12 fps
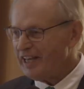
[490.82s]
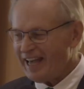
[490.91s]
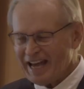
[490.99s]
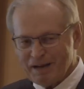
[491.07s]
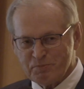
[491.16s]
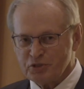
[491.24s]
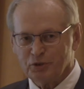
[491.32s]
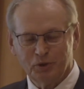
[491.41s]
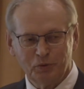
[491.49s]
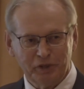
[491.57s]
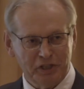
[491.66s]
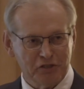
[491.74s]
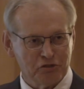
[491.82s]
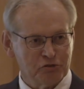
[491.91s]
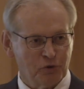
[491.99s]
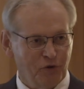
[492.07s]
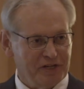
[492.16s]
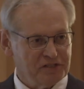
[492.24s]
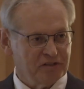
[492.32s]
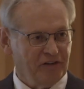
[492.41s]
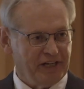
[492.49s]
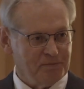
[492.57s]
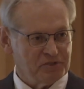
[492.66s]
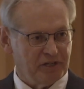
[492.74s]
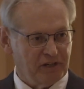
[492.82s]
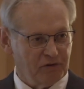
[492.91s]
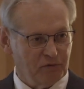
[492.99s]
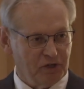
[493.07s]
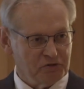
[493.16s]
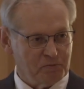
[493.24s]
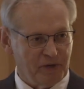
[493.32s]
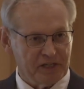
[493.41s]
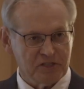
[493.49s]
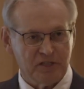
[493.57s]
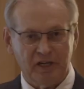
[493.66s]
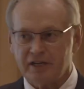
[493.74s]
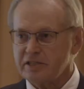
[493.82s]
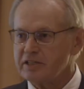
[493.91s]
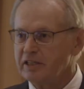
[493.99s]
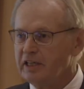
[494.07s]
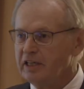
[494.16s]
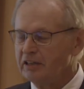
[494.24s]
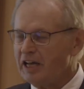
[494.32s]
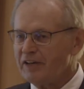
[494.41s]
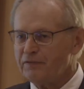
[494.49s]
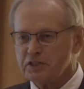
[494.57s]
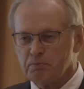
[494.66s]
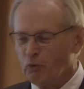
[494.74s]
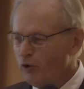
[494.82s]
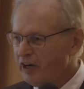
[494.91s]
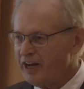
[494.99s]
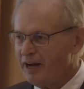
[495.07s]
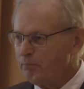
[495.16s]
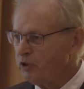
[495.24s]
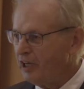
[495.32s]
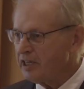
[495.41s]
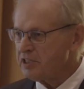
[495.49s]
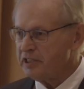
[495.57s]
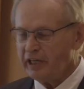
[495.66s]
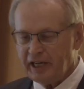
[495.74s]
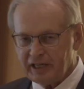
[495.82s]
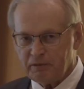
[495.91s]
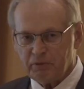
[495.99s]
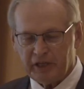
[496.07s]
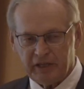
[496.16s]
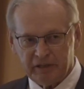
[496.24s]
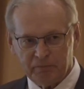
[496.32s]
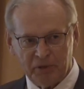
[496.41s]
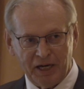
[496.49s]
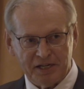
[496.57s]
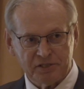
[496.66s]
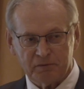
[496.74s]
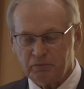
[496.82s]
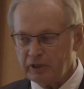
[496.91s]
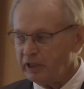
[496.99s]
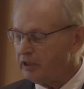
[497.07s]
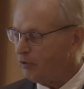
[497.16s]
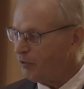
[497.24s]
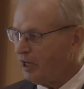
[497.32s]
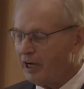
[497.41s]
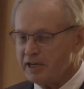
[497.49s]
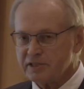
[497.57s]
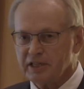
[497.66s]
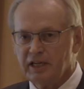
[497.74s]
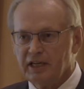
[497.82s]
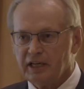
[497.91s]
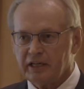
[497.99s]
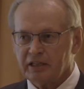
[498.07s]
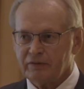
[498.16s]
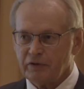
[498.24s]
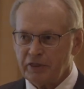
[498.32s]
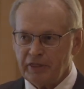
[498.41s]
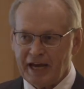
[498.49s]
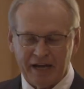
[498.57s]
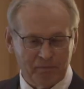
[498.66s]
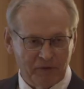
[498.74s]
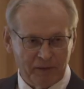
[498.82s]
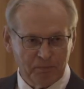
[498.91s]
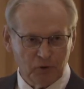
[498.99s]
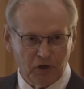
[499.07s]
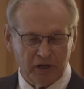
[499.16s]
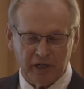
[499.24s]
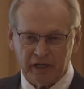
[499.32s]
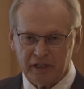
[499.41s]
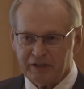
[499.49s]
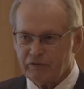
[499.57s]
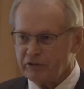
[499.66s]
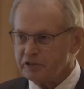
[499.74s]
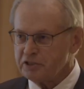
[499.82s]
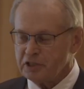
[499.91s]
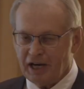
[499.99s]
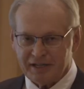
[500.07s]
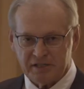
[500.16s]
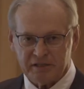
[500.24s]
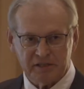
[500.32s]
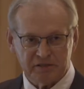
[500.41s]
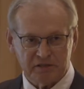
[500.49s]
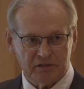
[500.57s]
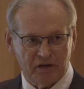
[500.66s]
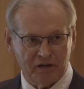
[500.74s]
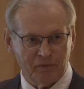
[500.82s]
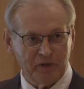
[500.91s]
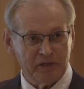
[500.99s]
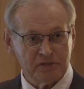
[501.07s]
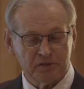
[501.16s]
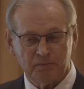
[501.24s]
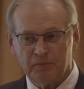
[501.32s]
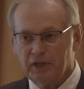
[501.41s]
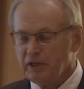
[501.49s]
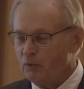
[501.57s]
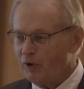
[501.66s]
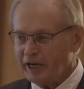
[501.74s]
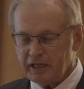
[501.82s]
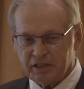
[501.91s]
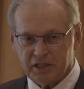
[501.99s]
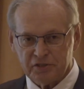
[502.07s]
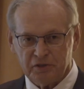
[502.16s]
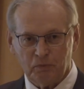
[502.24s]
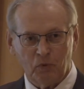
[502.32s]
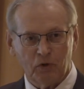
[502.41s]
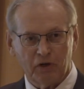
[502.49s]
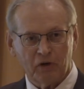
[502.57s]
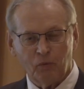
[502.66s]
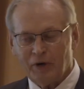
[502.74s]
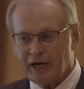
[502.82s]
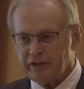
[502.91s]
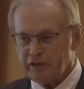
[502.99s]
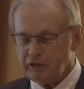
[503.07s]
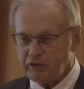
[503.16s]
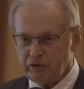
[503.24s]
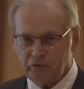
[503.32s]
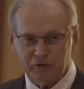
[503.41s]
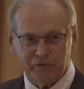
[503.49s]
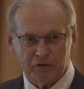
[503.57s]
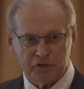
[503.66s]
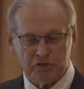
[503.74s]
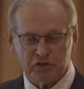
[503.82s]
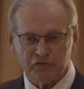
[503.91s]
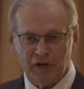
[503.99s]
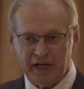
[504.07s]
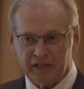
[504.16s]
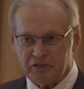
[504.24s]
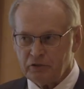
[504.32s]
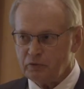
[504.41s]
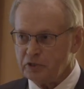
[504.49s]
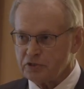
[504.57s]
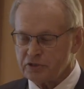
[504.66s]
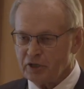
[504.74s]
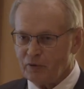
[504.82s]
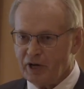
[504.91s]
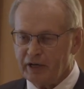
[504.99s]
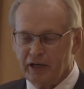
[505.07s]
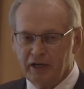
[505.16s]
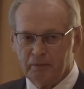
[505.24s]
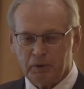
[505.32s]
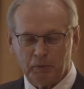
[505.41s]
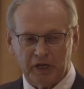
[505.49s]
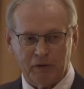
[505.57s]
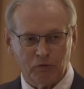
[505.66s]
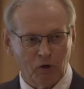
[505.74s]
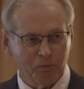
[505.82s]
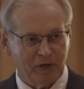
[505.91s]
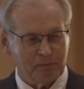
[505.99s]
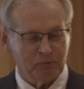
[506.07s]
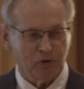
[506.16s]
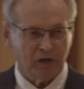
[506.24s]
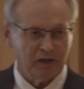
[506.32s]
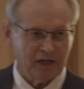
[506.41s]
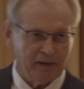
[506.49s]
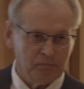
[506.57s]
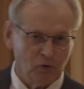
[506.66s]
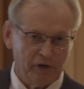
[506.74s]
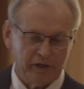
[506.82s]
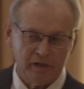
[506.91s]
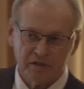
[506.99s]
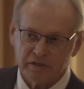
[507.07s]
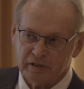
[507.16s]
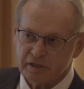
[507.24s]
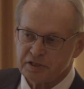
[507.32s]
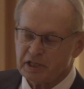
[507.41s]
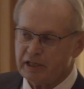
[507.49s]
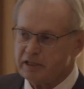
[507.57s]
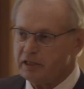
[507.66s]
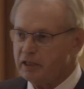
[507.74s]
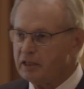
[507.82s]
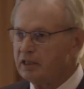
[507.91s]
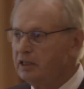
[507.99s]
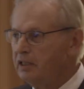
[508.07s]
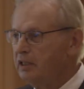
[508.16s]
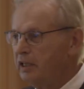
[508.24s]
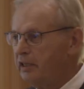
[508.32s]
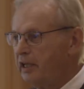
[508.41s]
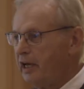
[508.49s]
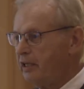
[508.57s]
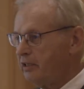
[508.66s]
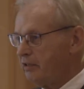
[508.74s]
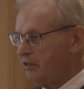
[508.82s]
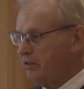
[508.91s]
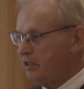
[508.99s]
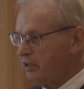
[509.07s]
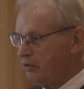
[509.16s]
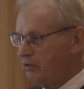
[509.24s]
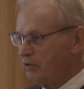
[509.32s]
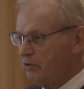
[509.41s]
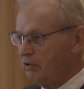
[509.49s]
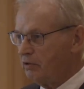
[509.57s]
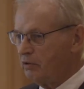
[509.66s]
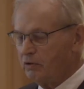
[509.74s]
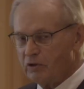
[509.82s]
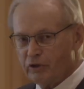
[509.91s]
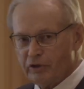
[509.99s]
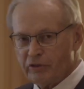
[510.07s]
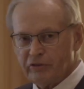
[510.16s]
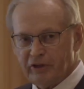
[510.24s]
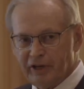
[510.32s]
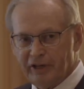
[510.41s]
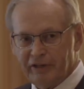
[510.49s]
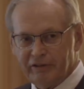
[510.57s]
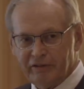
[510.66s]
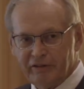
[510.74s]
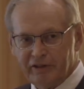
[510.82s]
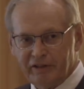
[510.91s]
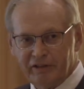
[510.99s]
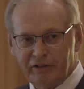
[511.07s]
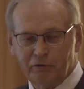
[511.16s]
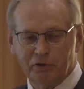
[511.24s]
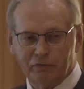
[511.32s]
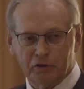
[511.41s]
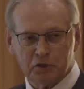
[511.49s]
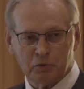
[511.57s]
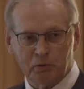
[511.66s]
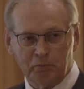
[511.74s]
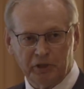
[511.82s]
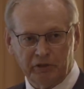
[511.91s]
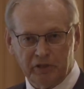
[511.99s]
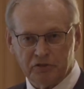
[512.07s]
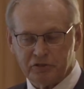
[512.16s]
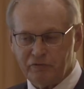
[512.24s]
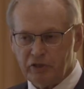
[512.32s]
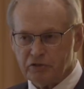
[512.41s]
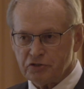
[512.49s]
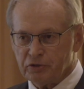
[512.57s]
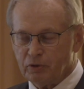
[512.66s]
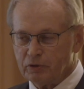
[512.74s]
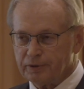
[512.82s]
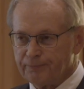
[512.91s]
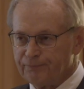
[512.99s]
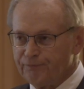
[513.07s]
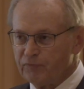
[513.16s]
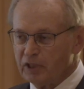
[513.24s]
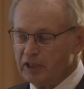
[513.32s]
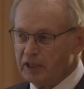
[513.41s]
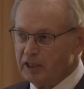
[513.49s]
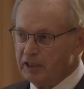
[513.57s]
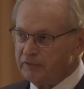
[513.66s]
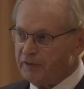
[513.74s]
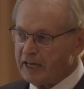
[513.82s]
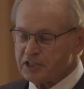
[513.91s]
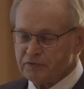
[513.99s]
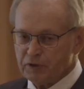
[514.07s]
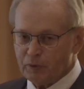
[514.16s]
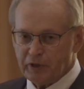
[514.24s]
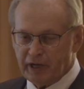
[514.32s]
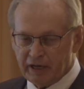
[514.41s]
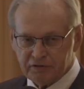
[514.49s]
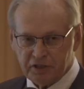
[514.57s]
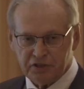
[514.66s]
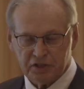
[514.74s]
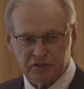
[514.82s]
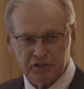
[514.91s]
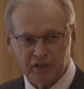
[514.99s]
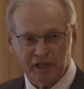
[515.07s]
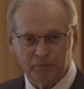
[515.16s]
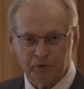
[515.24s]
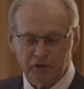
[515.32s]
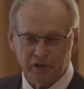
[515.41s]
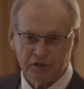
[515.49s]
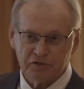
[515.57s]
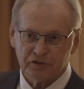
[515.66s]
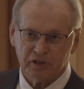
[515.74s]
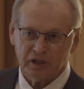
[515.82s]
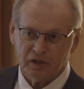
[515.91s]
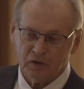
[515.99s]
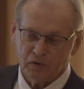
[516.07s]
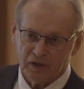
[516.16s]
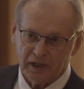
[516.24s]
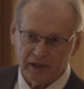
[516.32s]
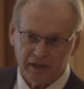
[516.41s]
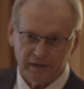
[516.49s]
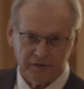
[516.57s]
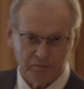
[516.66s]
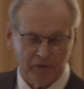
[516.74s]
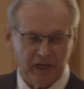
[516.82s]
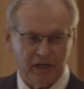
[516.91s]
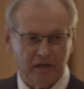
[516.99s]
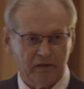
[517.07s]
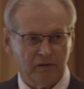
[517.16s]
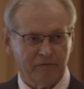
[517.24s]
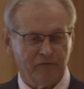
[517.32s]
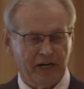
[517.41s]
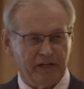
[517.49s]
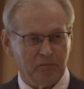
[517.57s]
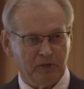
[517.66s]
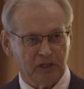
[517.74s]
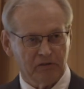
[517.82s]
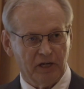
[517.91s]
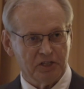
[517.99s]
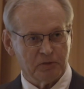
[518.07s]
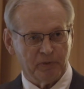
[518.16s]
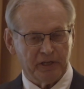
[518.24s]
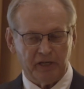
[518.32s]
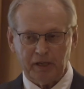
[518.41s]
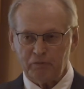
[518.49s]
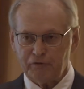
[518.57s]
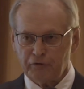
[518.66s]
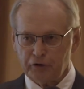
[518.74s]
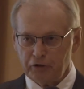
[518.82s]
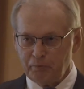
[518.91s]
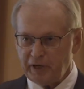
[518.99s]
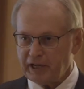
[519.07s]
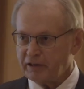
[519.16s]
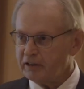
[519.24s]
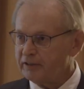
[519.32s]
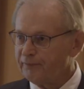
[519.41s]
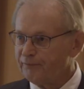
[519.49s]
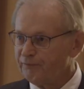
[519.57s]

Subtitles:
Absolutely destroys claims that it arose by chance. Life is more complex than anybody can possibly arise. I cover that in my book. I cover this nonsense of Darwinism, why it doesn't work, why the universe is fine-tuned, and so on. But when I wrote my book, I bought into this idea that the Earth and the universe were billions of years old. Fast forward now to just a couple years ago, a man invited me to lunch by the name of Ferd Becker.